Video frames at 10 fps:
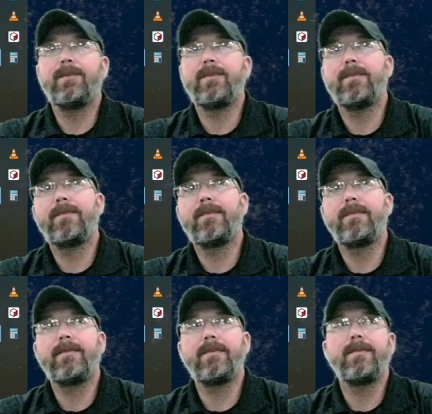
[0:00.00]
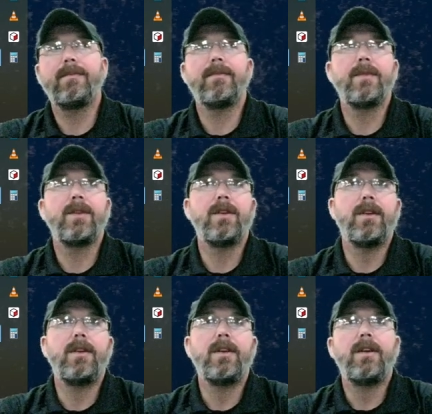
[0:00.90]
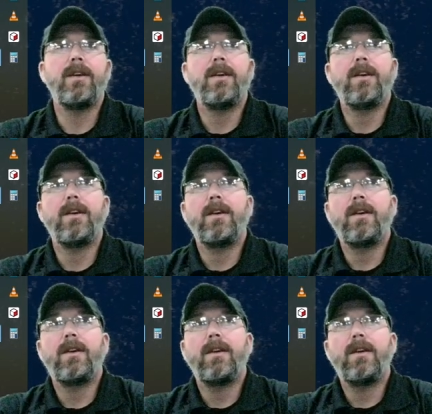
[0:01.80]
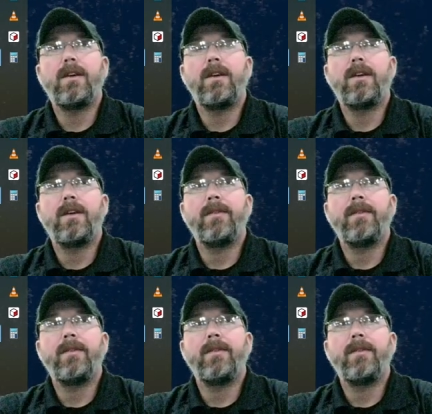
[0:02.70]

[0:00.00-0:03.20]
(silence)